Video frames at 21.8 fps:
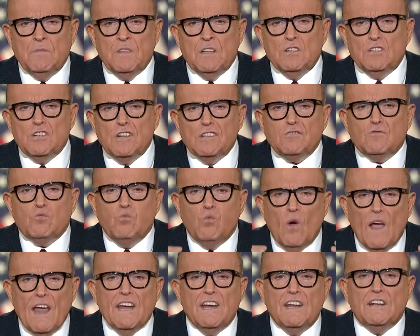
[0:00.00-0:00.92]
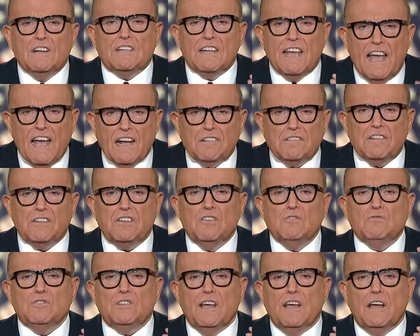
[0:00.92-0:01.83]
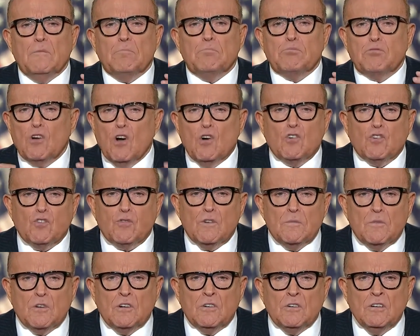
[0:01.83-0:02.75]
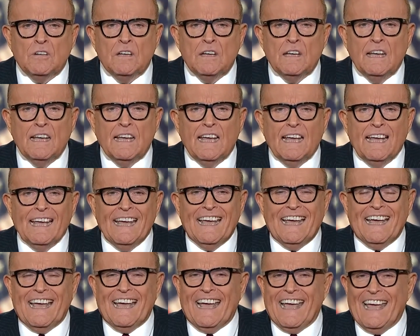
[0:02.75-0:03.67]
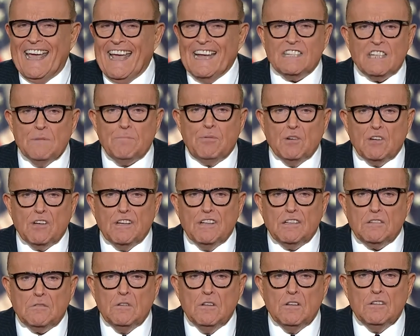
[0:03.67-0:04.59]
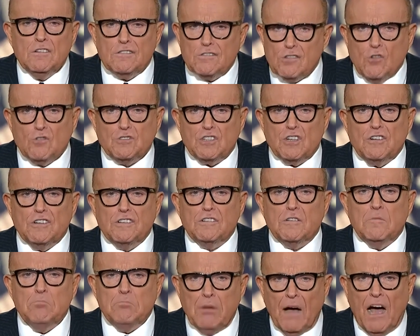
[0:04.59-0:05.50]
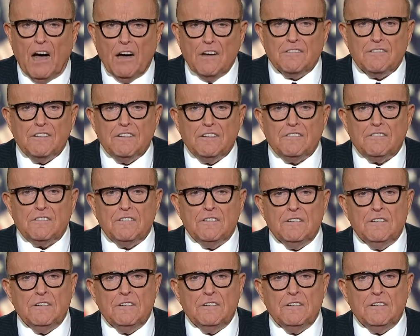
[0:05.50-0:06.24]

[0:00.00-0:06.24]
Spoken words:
just waiting to execute their pro-criminal, anti-police socialist policies.